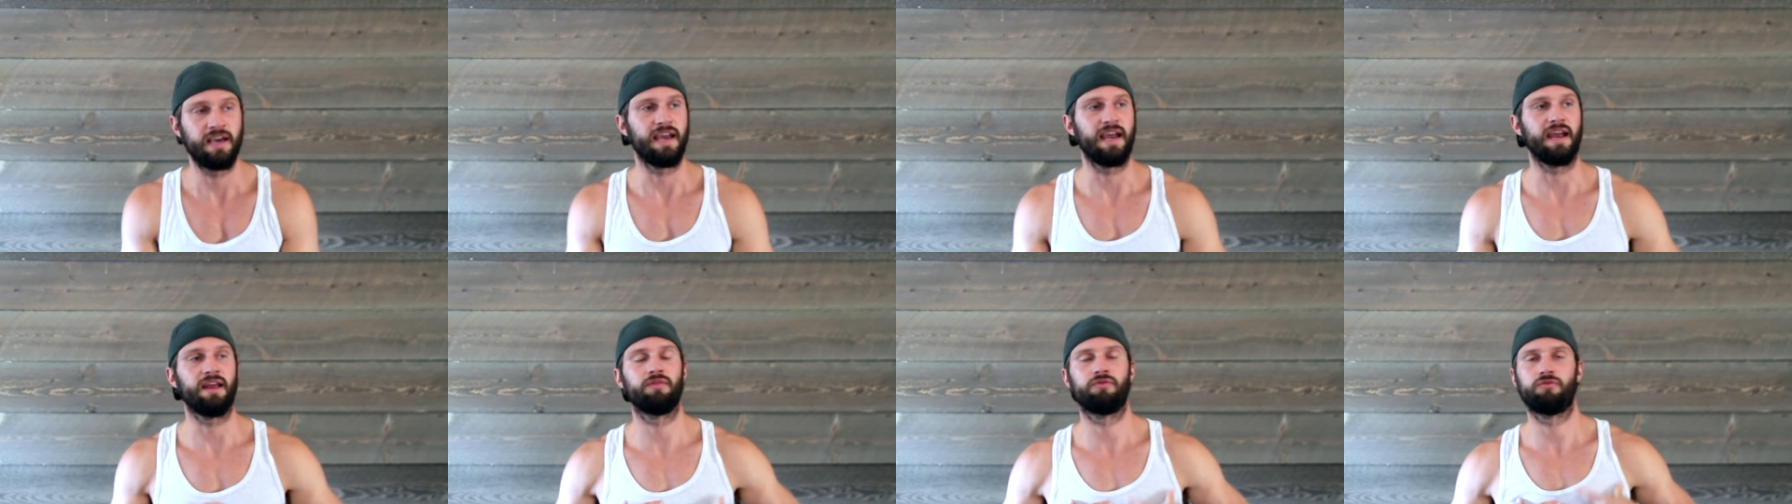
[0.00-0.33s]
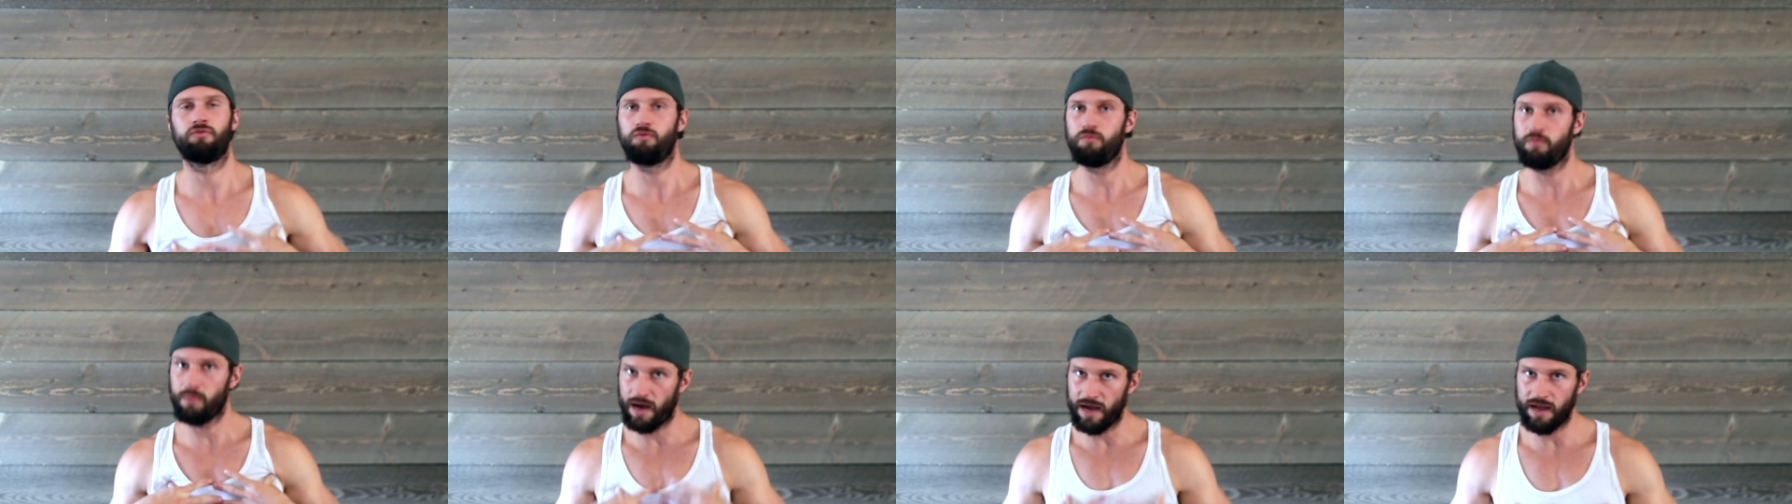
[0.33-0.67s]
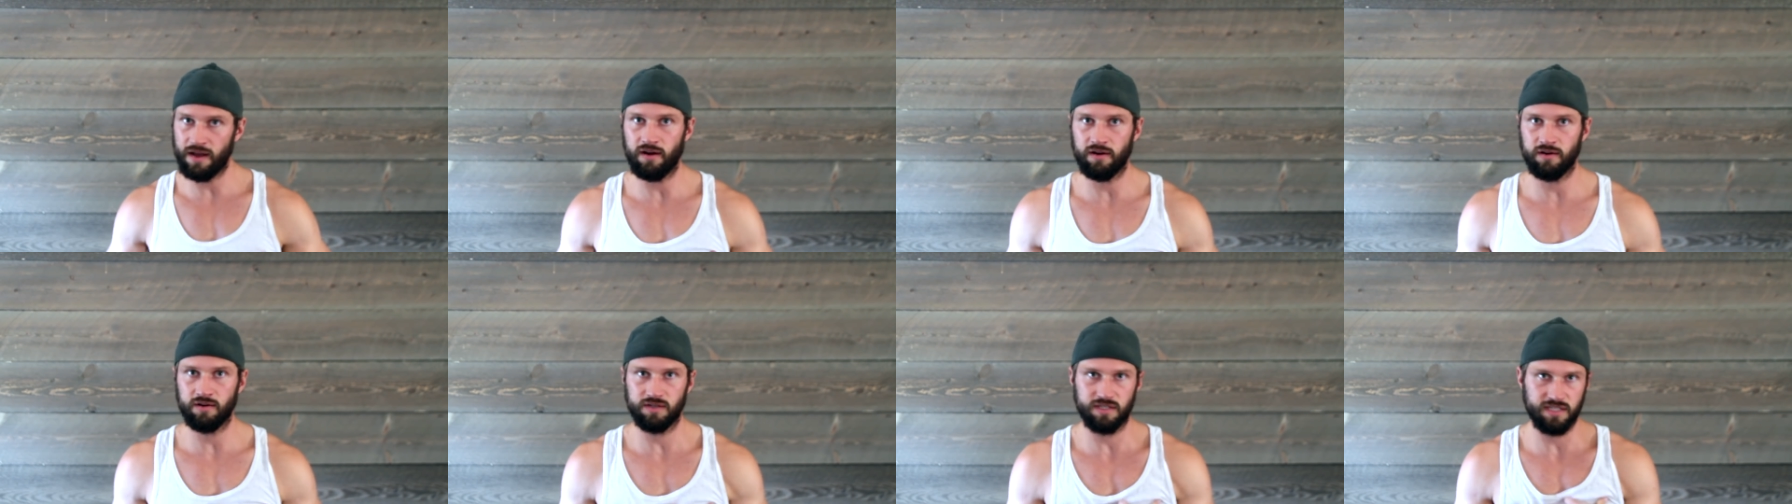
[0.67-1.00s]
And through my
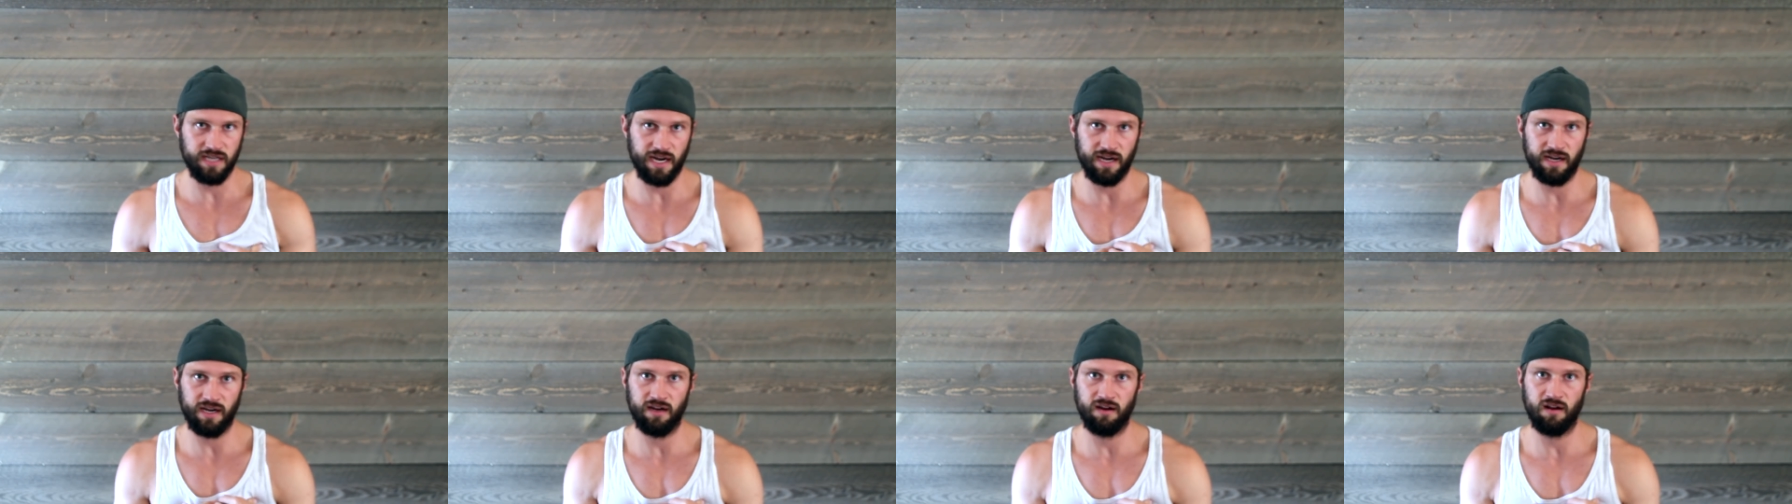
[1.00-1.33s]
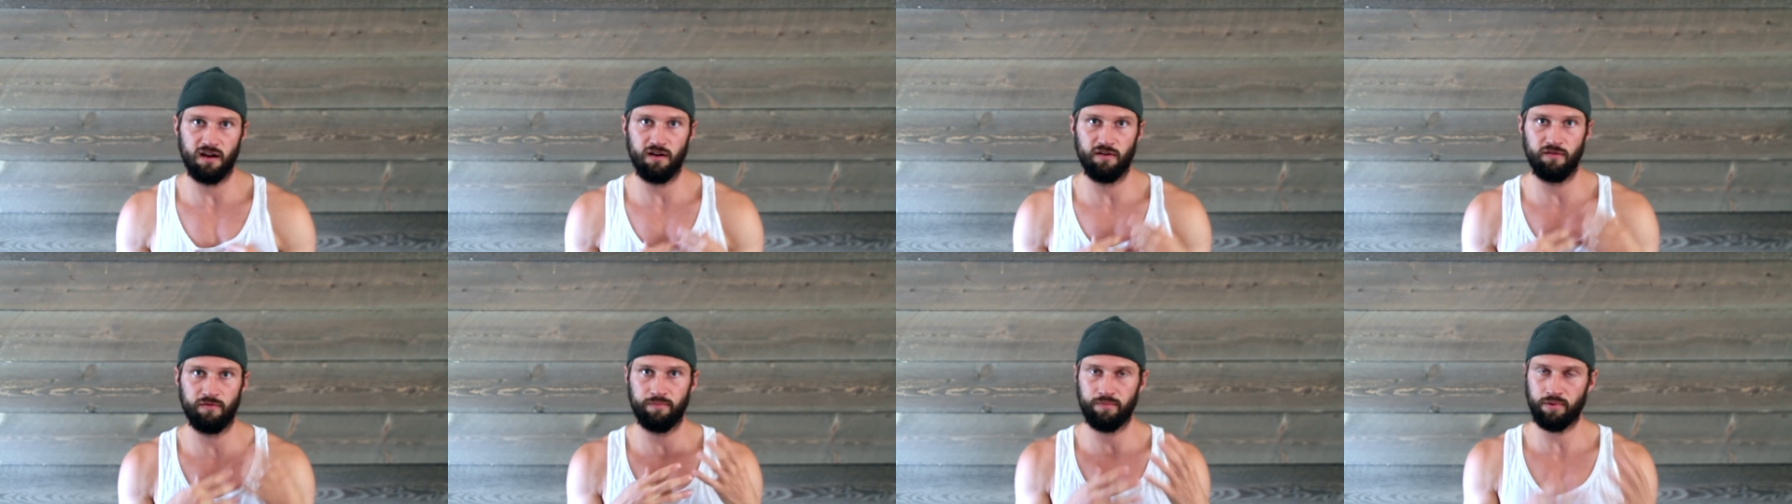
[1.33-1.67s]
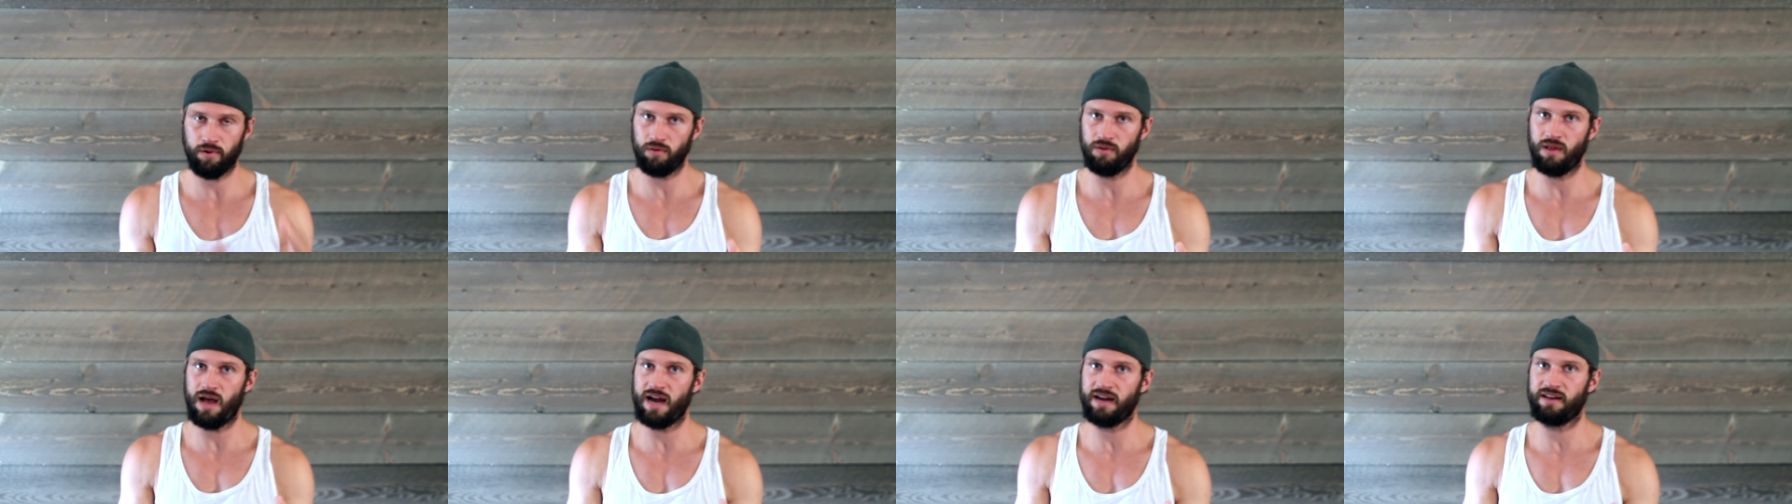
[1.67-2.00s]
understanding of
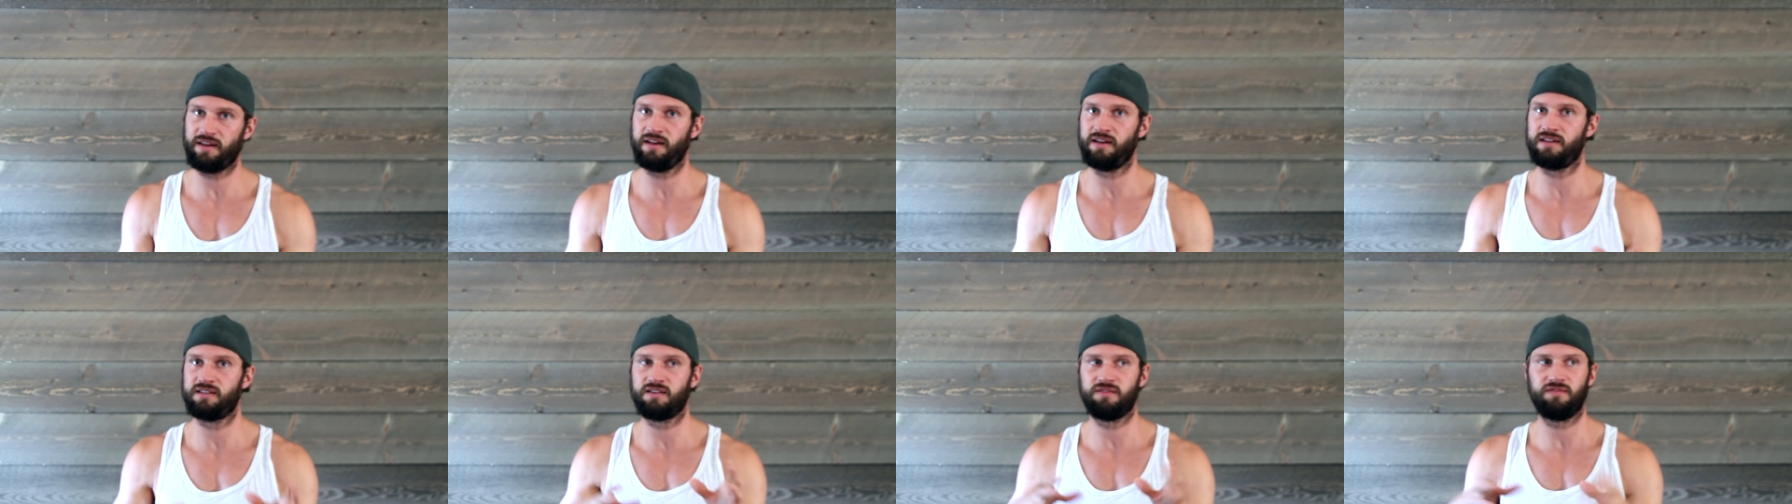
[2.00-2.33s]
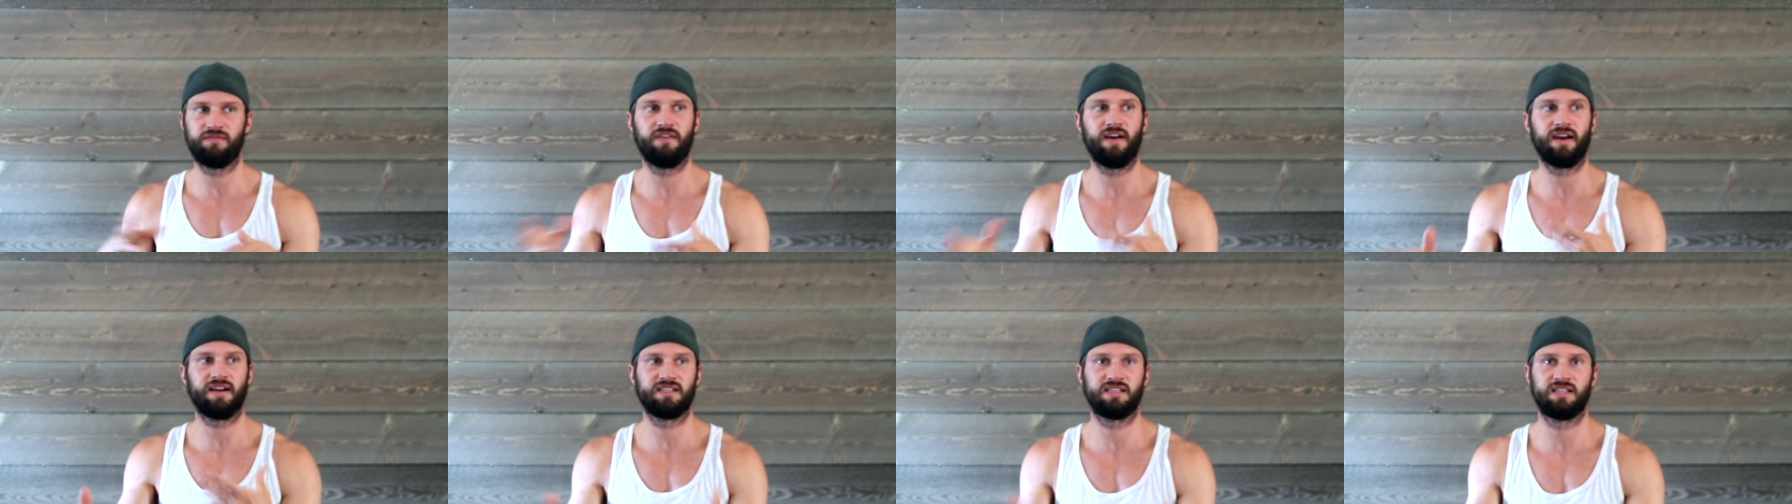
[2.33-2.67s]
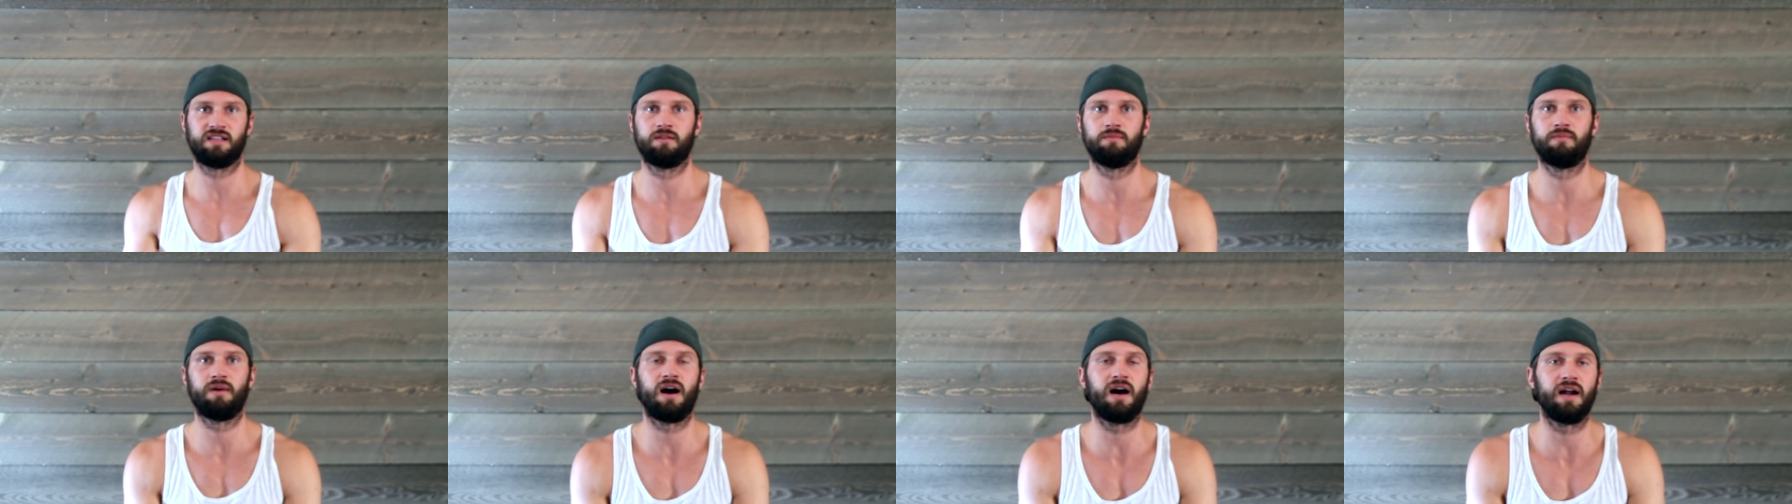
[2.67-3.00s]
prolactin's effects in
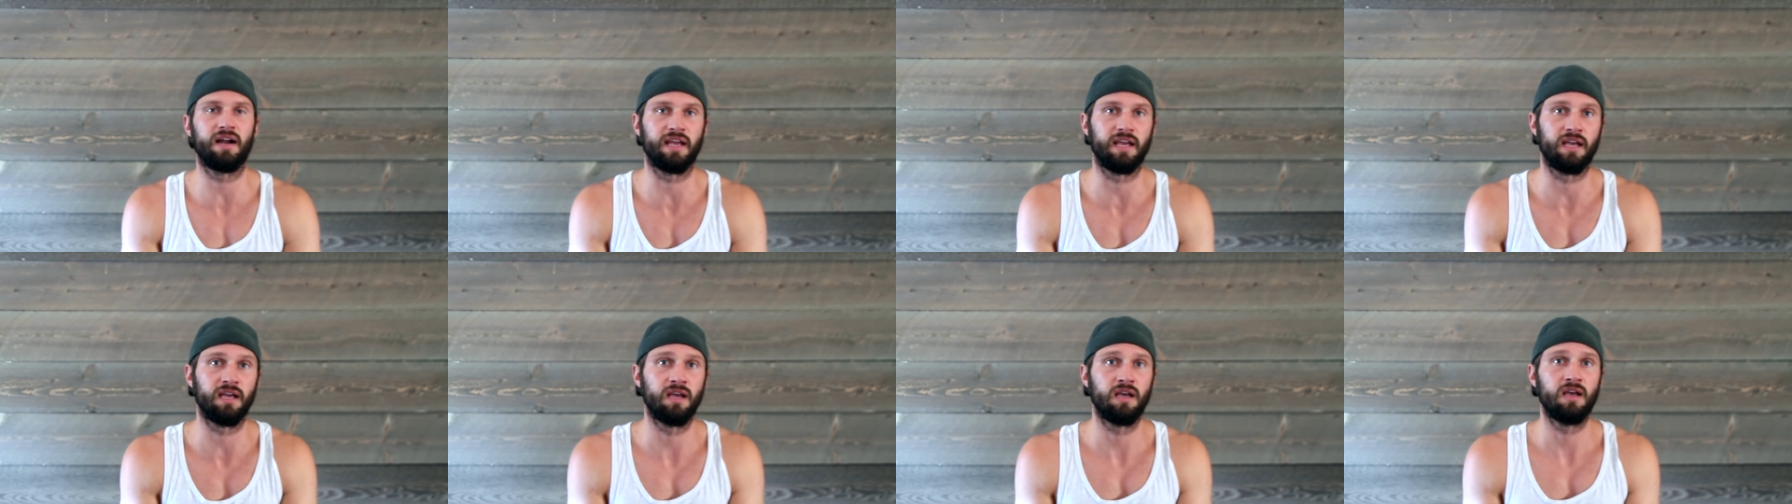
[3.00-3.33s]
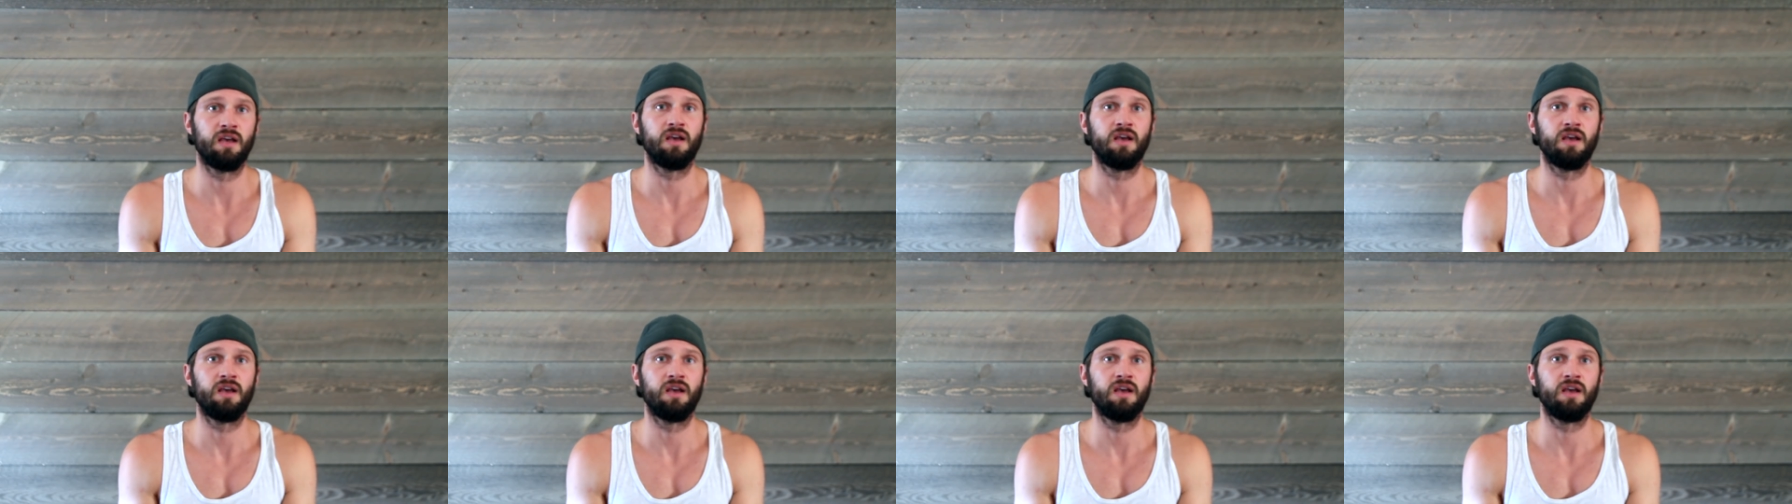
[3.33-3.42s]
the body,